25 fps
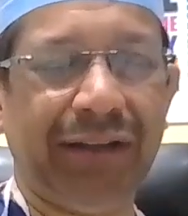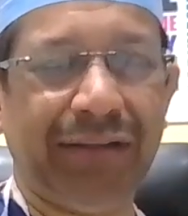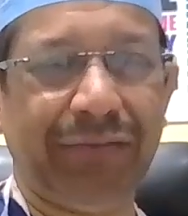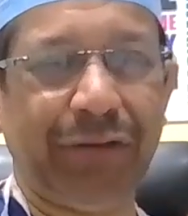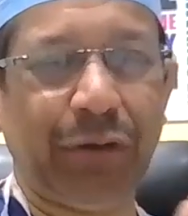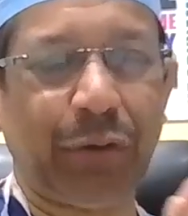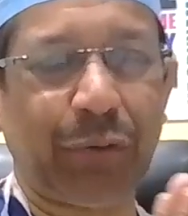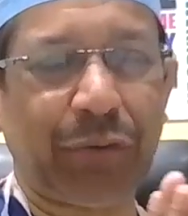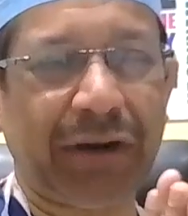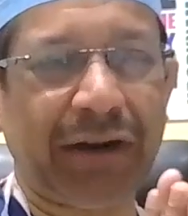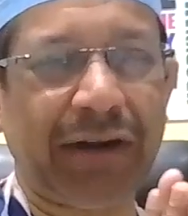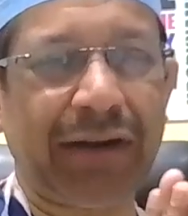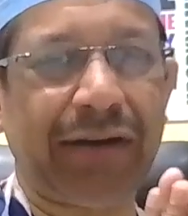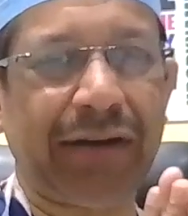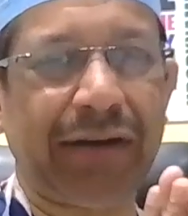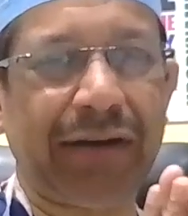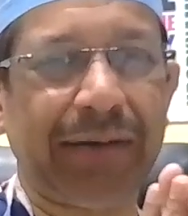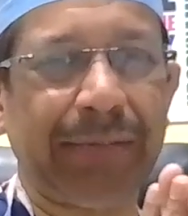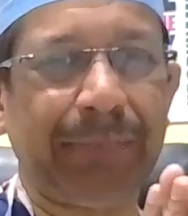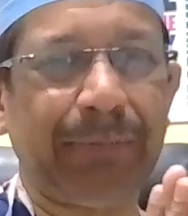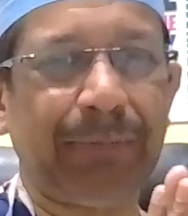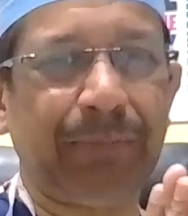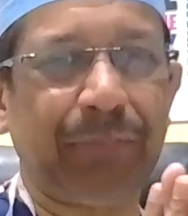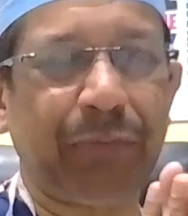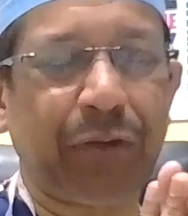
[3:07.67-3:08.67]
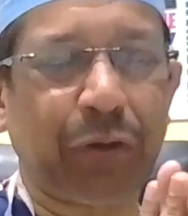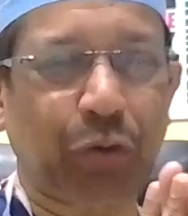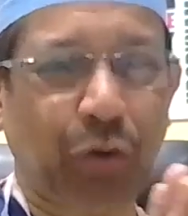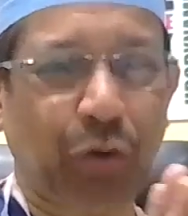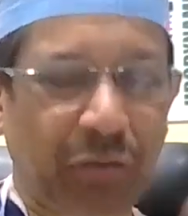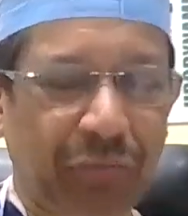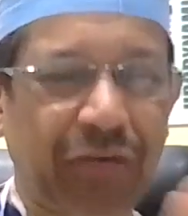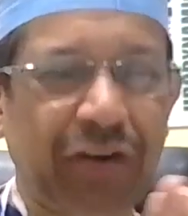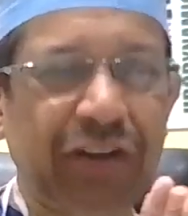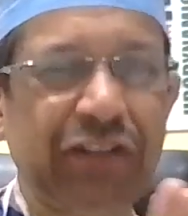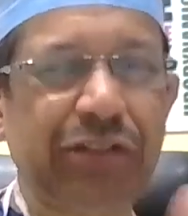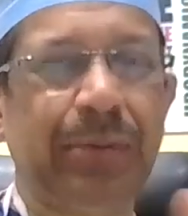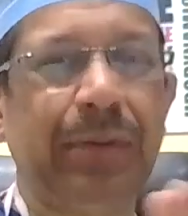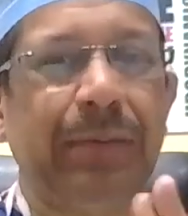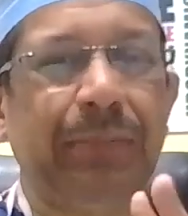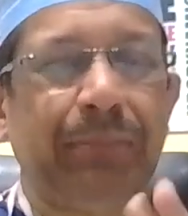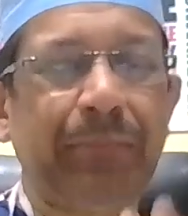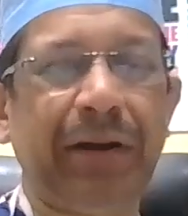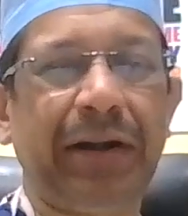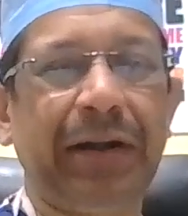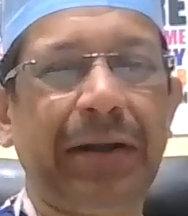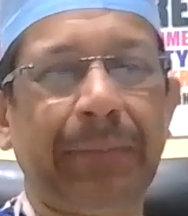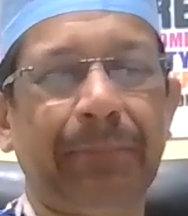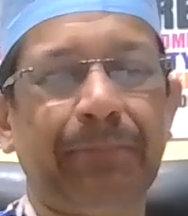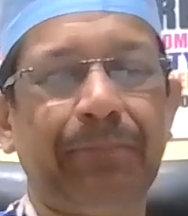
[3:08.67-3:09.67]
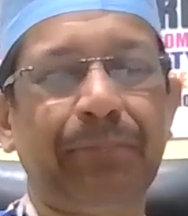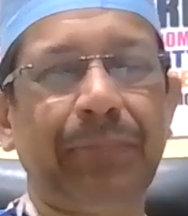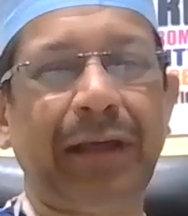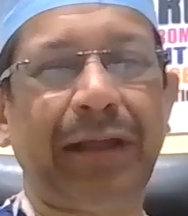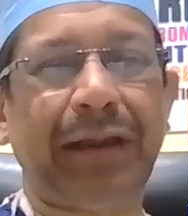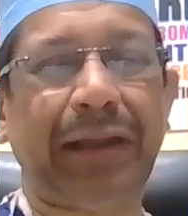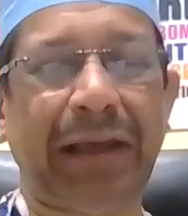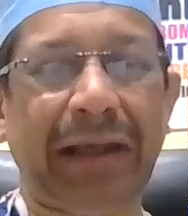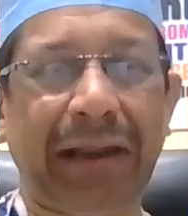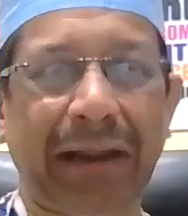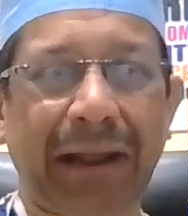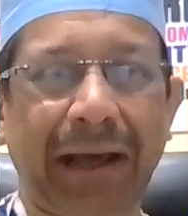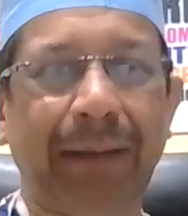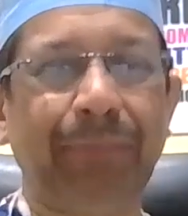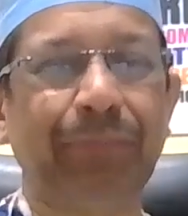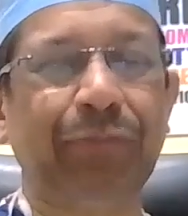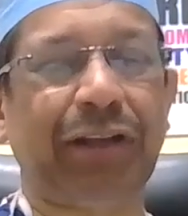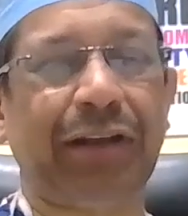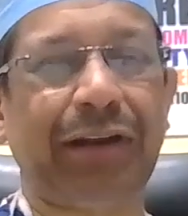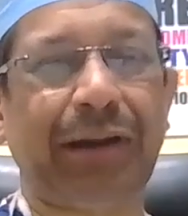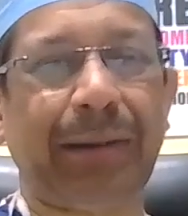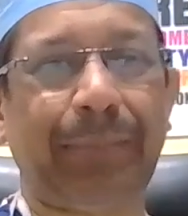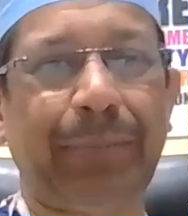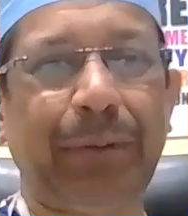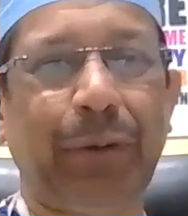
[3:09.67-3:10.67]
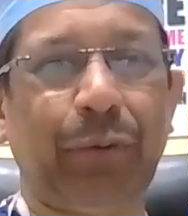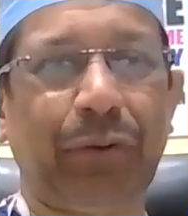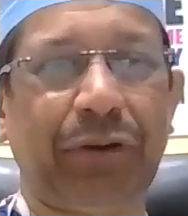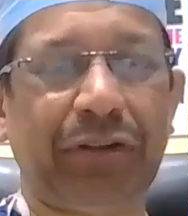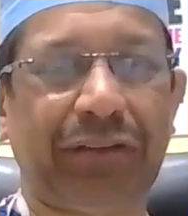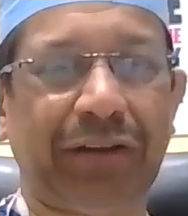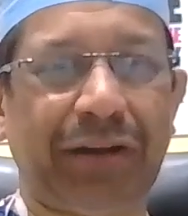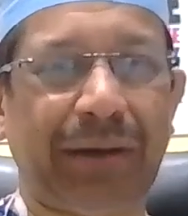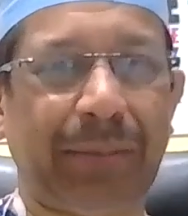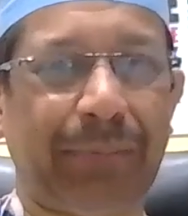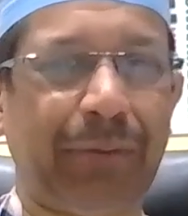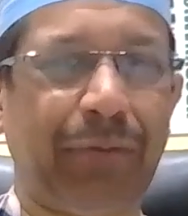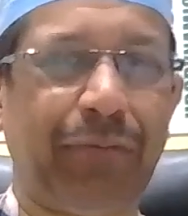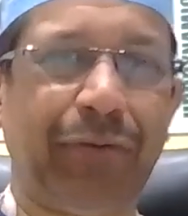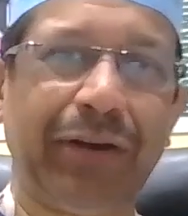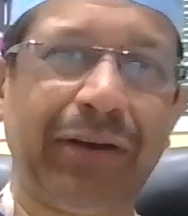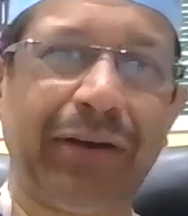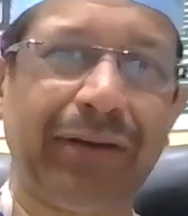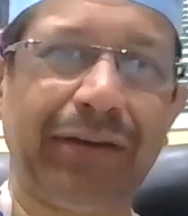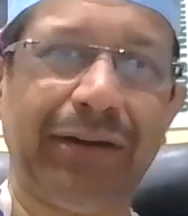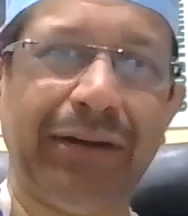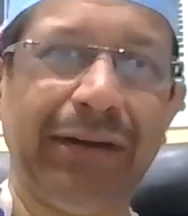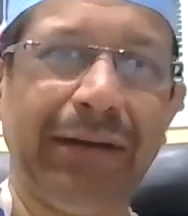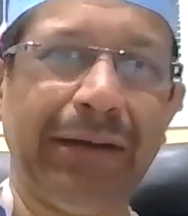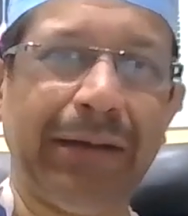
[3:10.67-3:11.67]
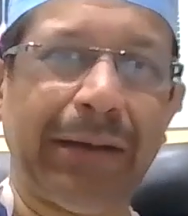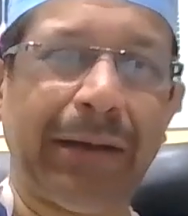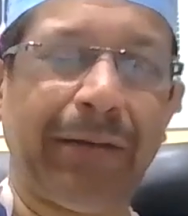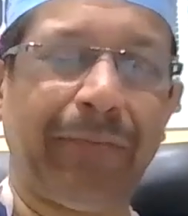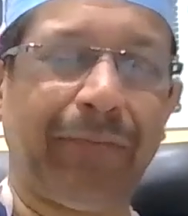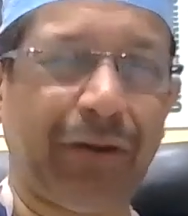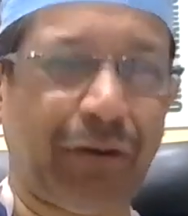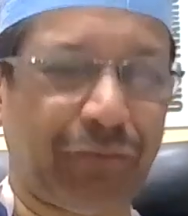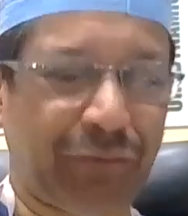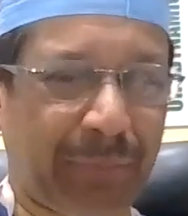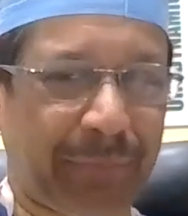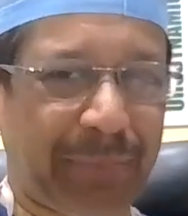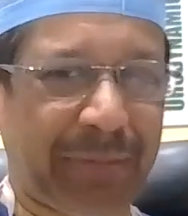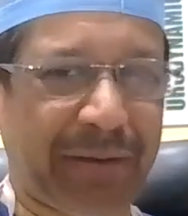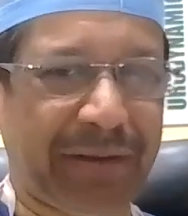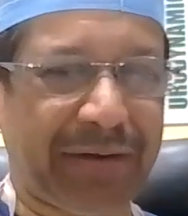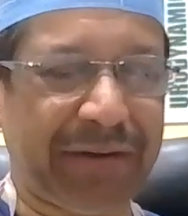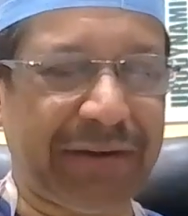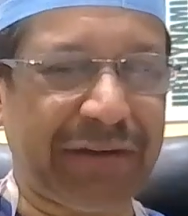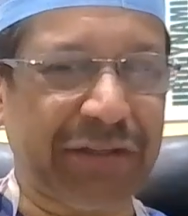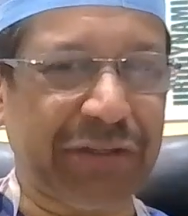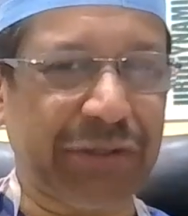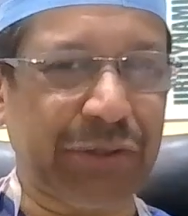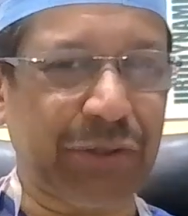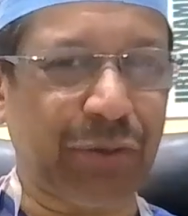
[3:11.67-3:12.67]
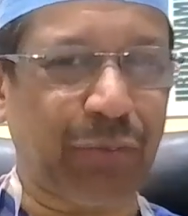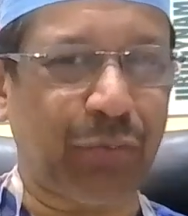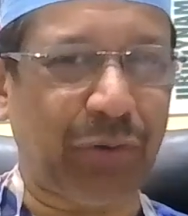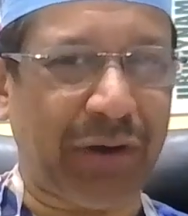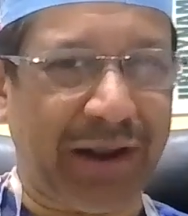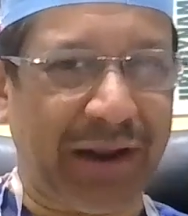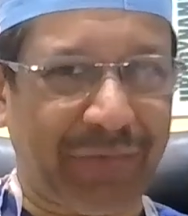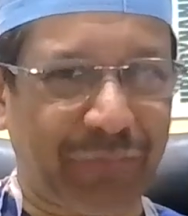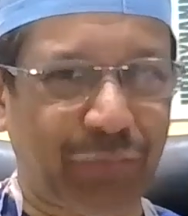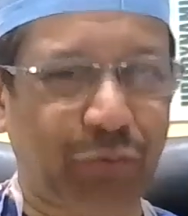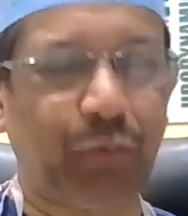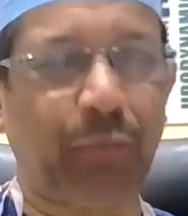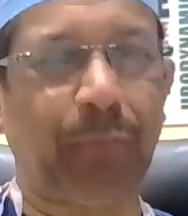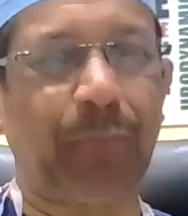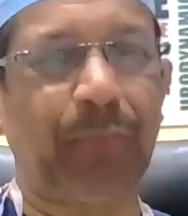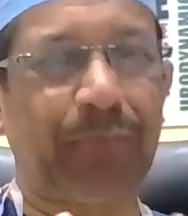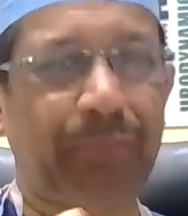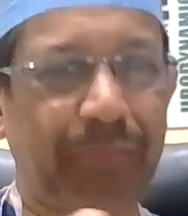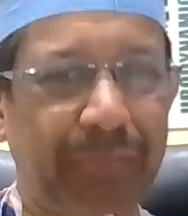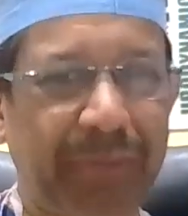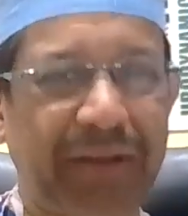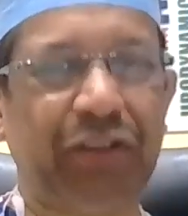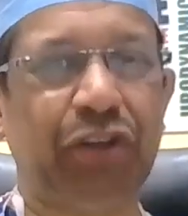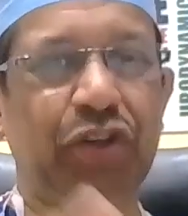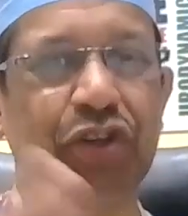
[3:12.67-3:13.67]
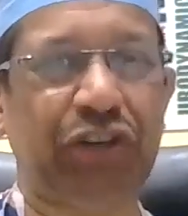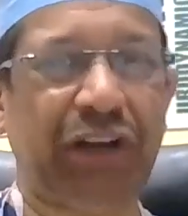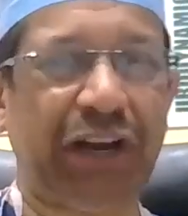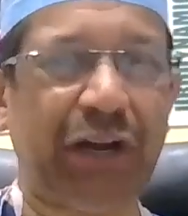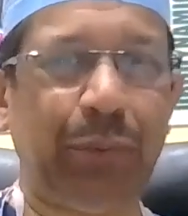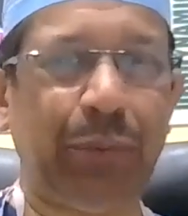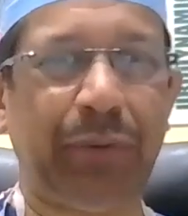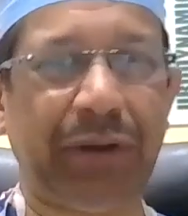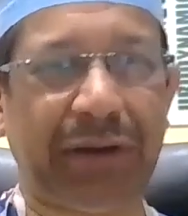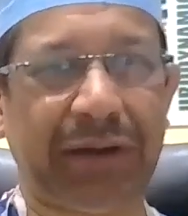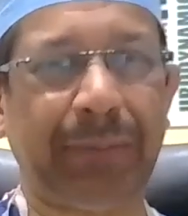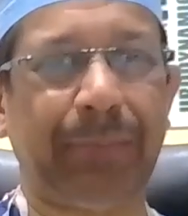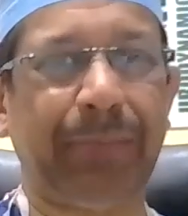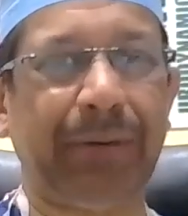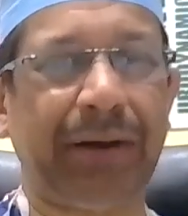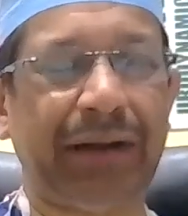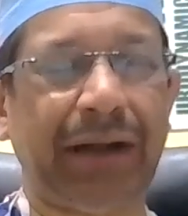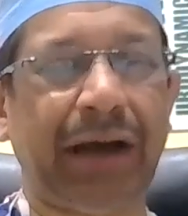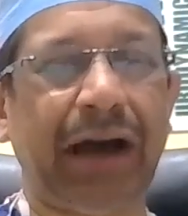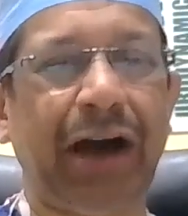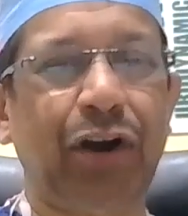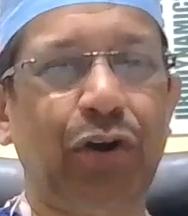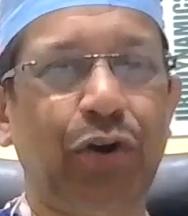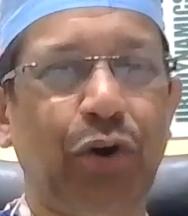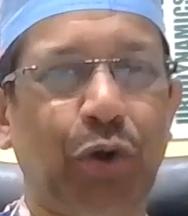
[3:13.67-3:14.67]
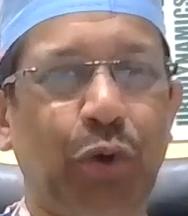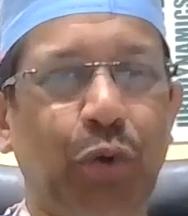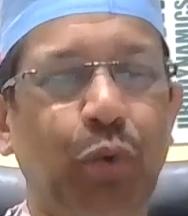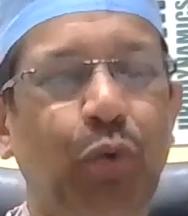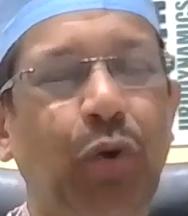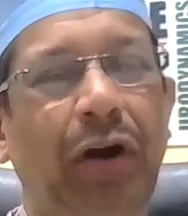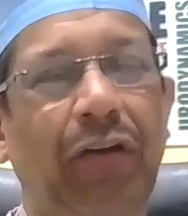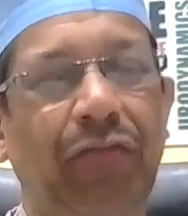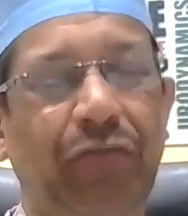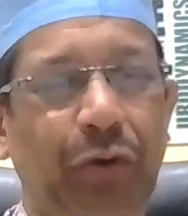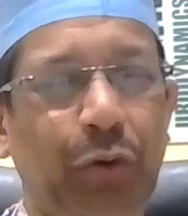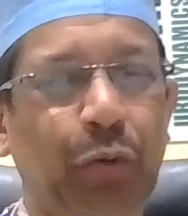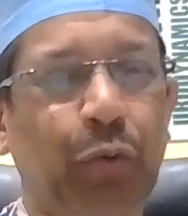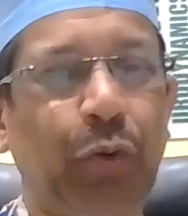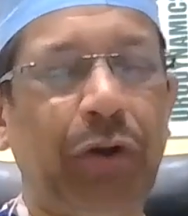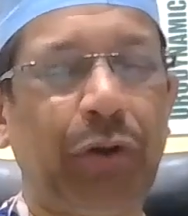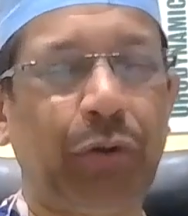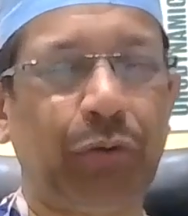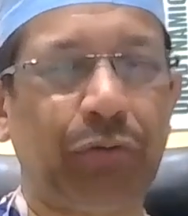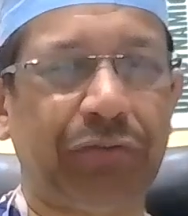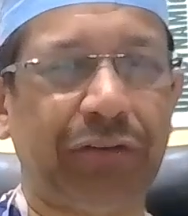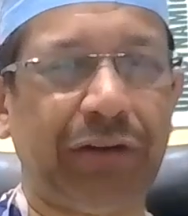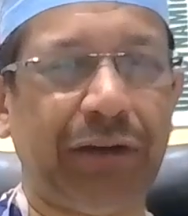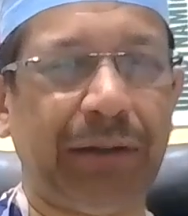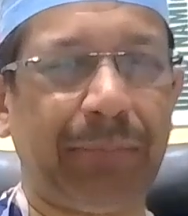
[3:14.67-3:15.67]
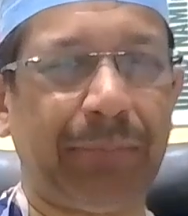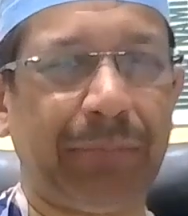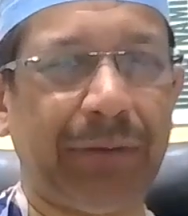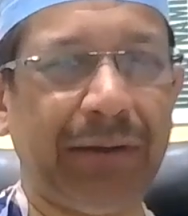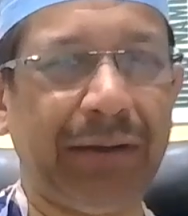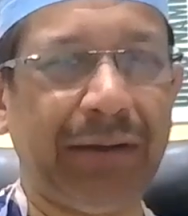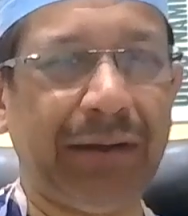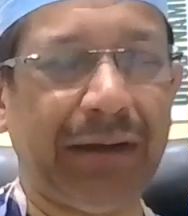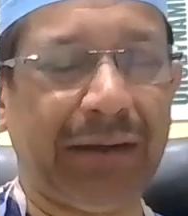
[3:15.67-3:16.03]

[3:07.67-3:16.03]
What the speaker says: we look at the confidence being built up, an alarm therapy or a therapy where one of the parents will have to make the child wake up an hour or two after going to sleep.